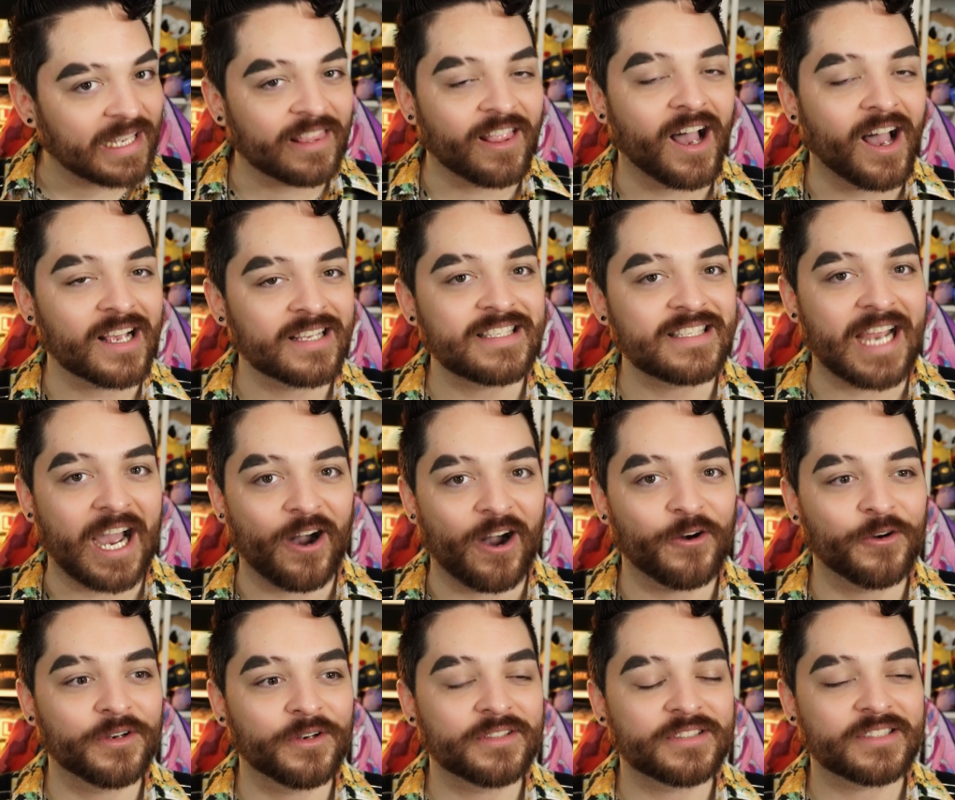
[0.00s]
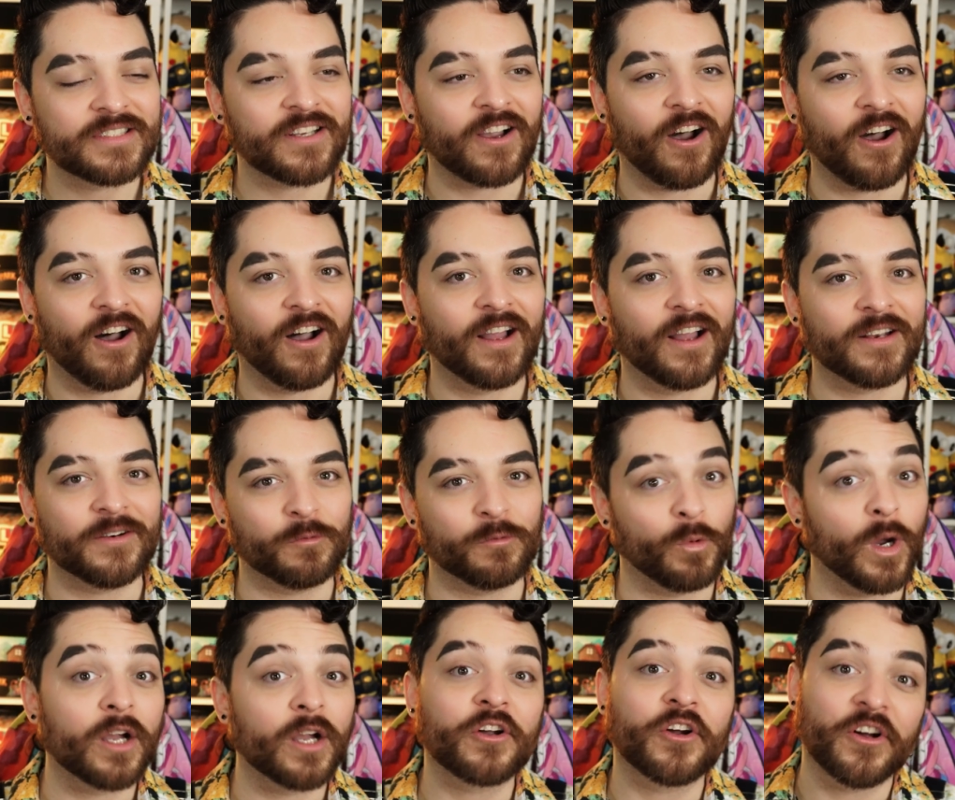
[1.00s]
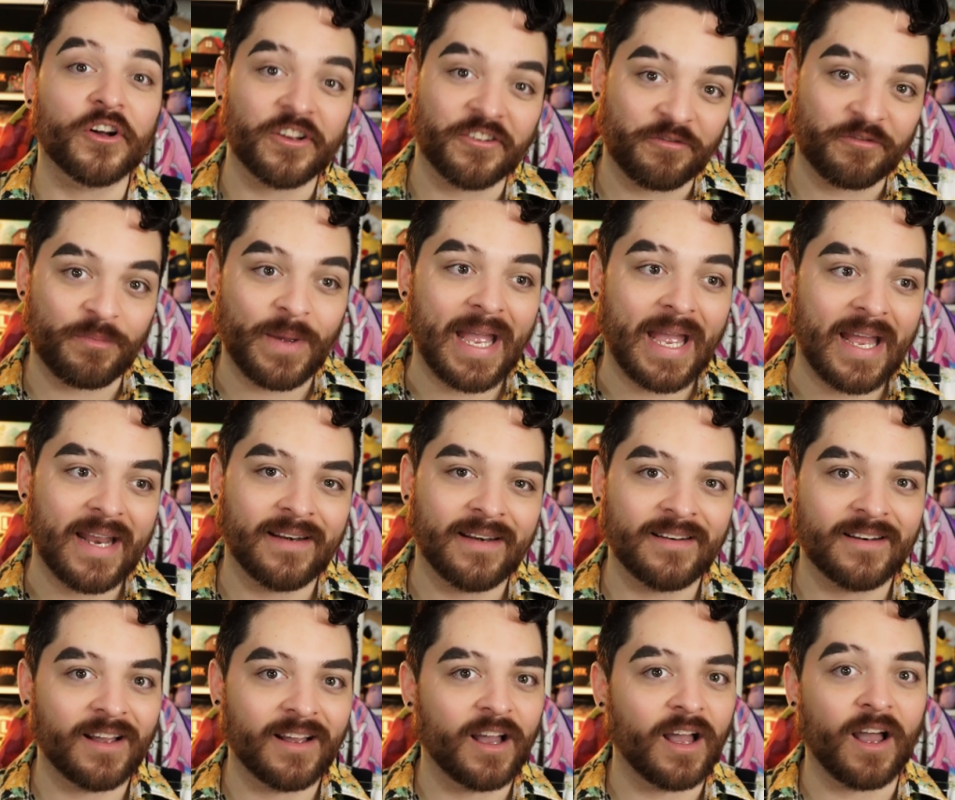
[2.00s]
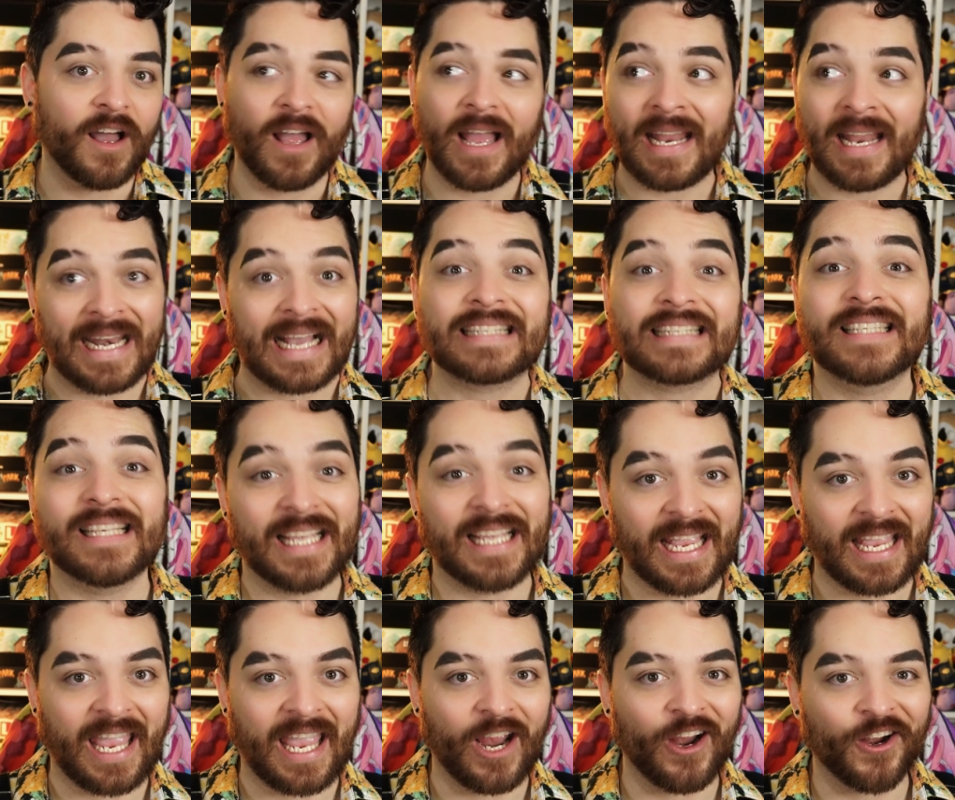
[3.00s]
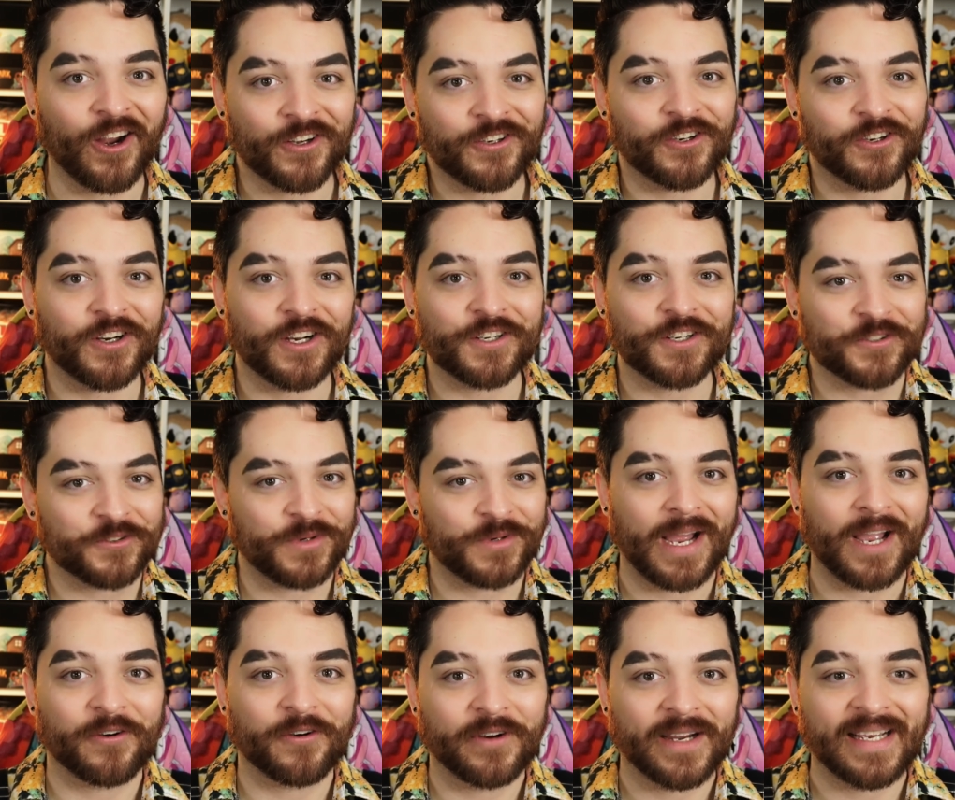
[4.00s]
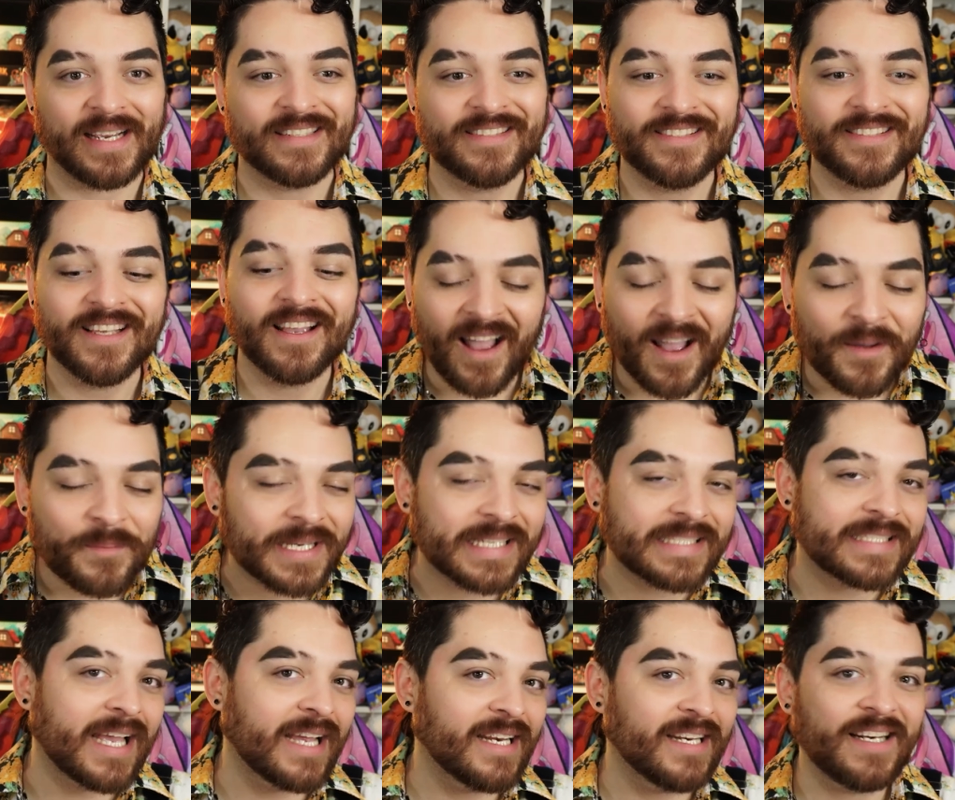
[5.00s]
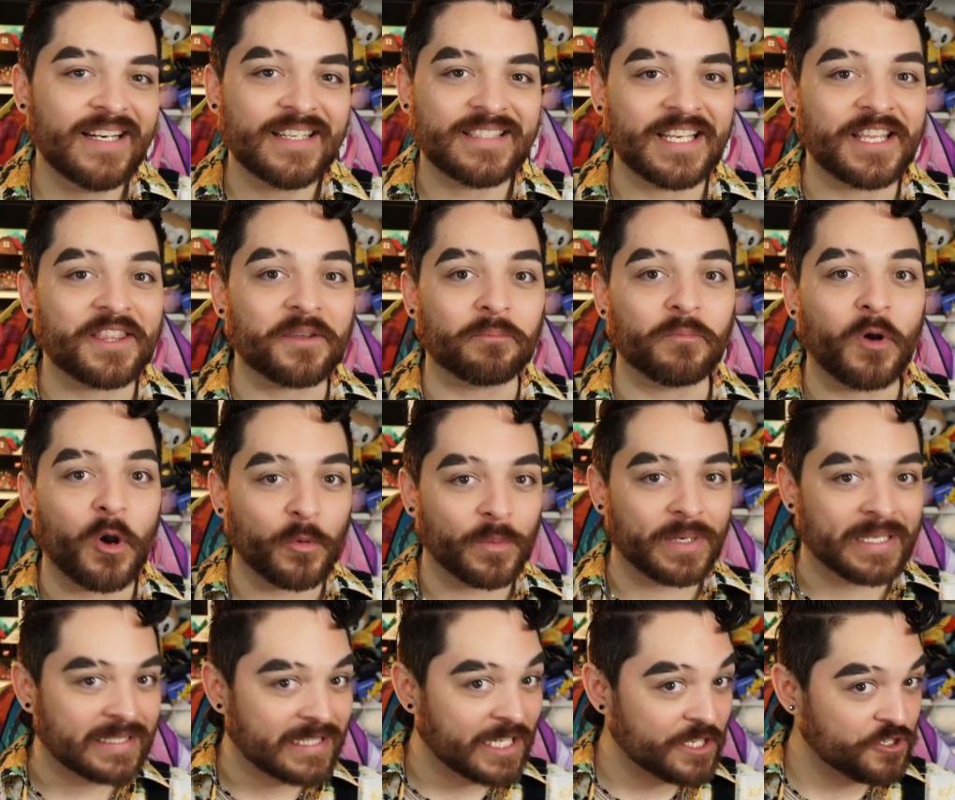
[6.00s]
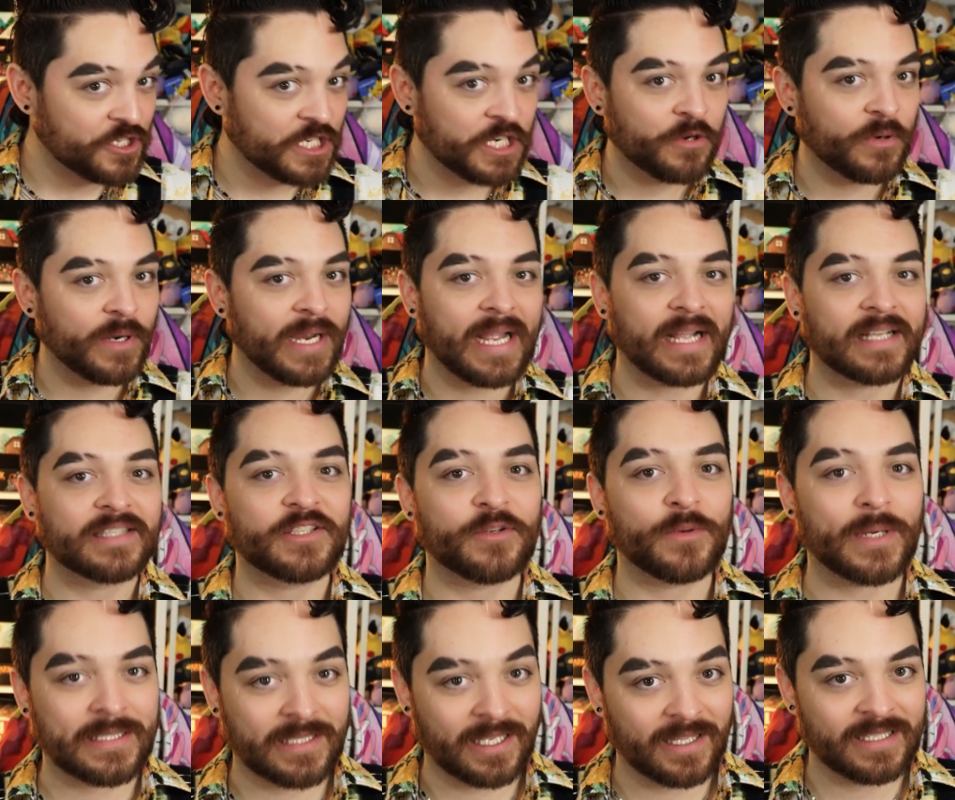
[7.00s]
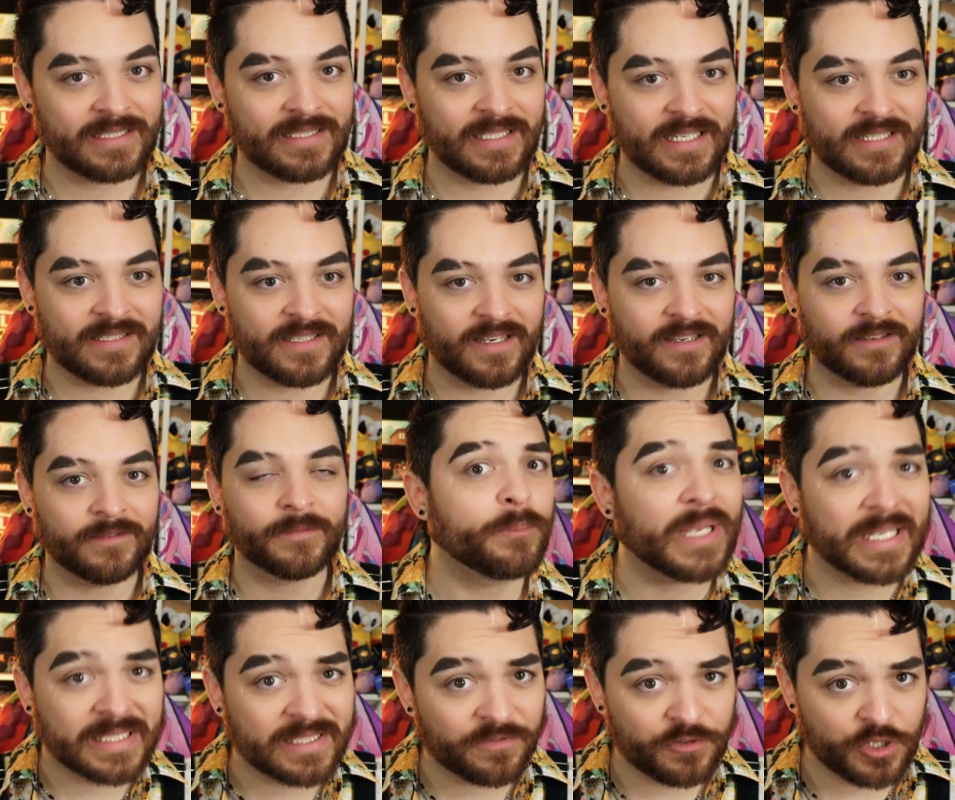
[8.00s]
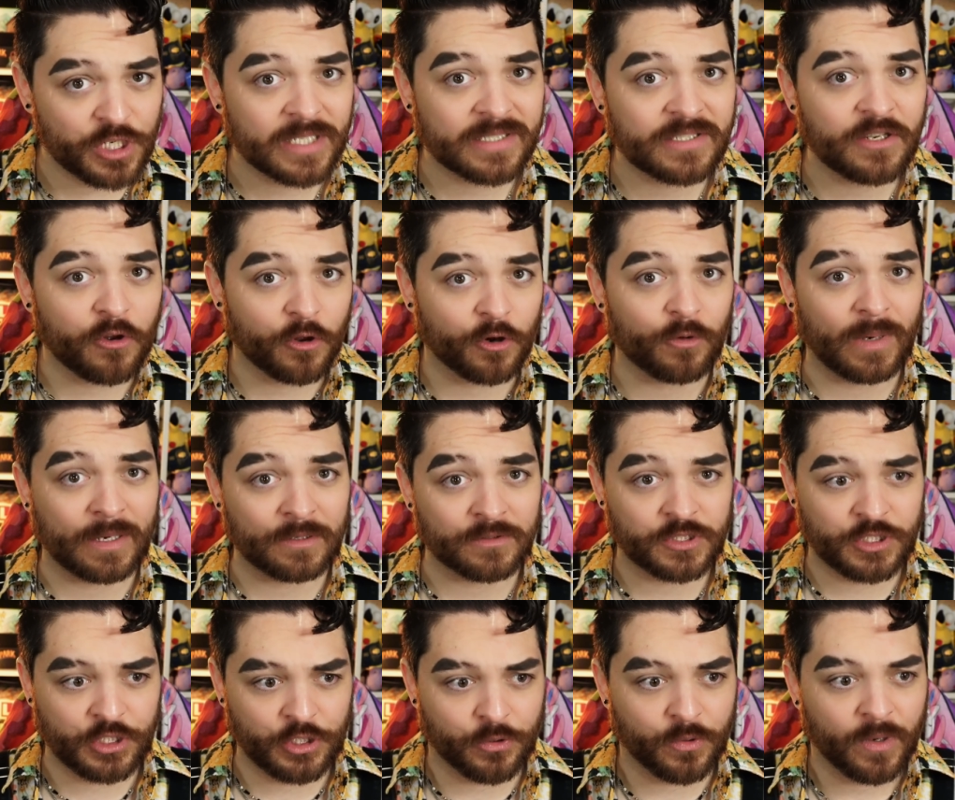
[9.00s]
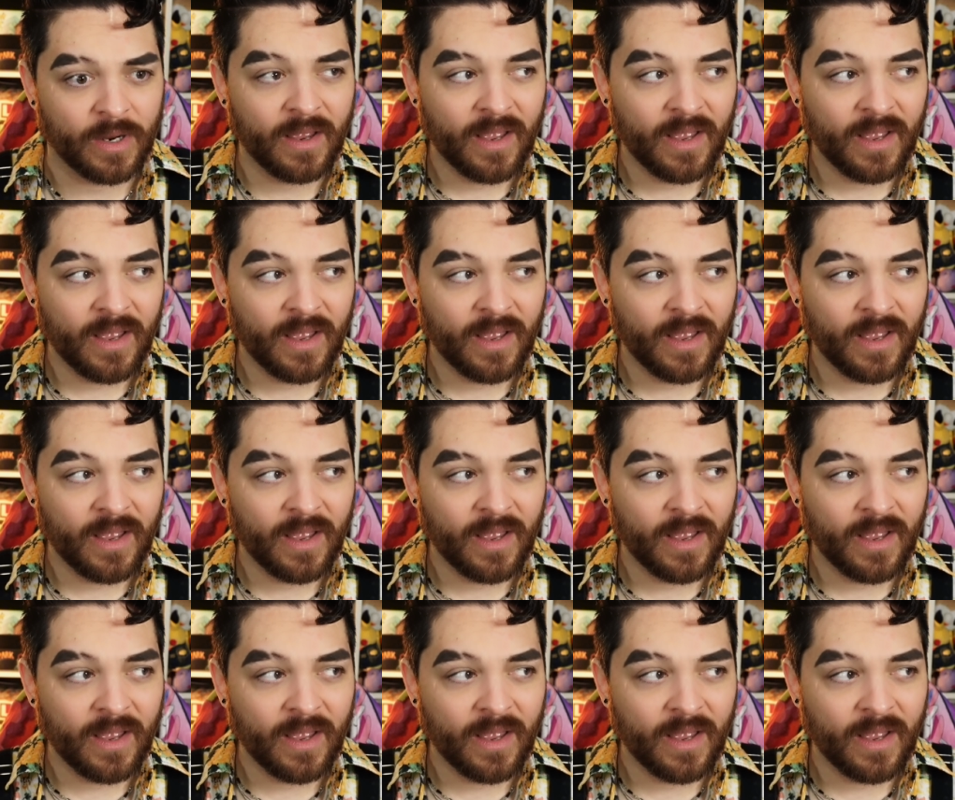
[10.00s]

lost out on what could have been an excellent character on Drag Race. I'm excited to see the moments that she creates the rest of the season, because if she doesn't go to round 2,